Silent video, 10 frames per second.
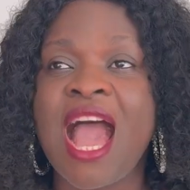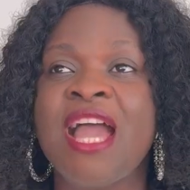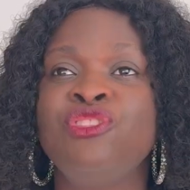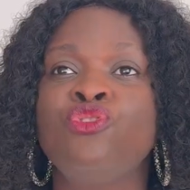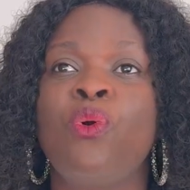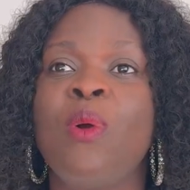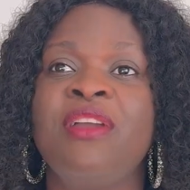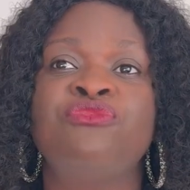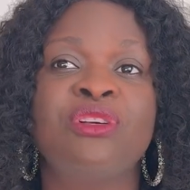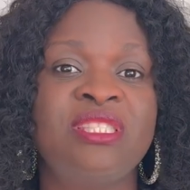and your
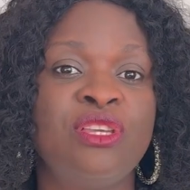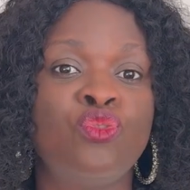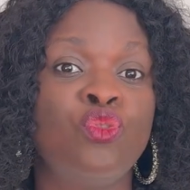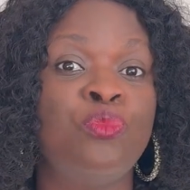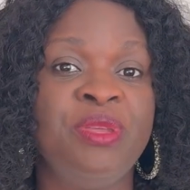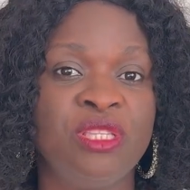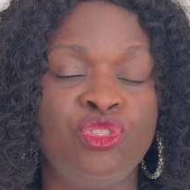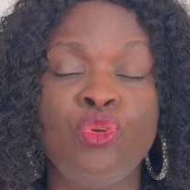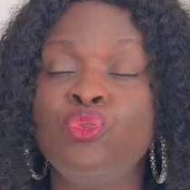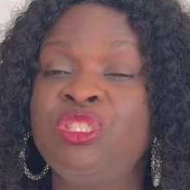wife doesn't cook beans,
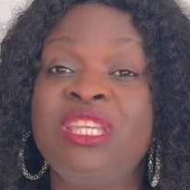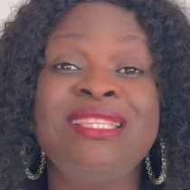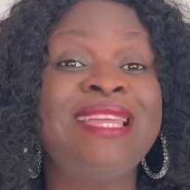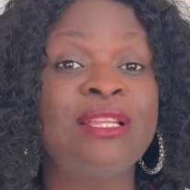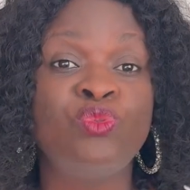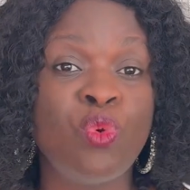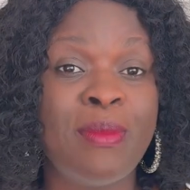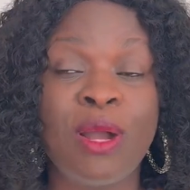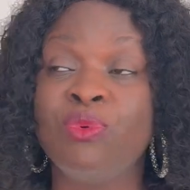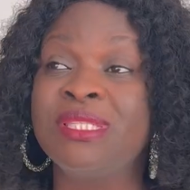you will see that
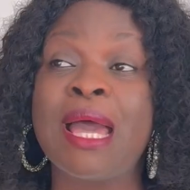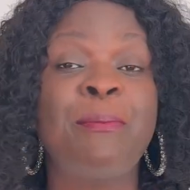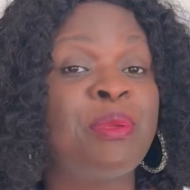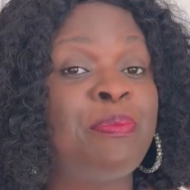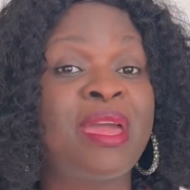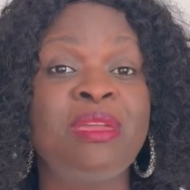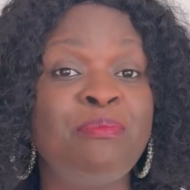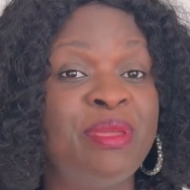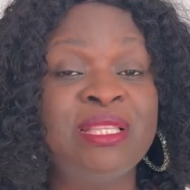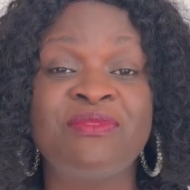woman will start preparing
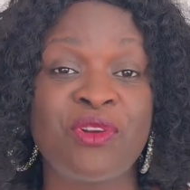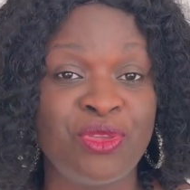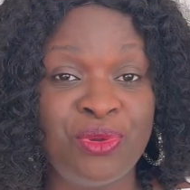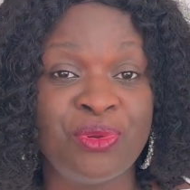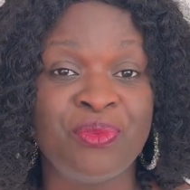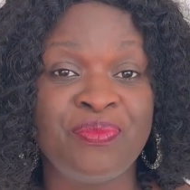beans for you.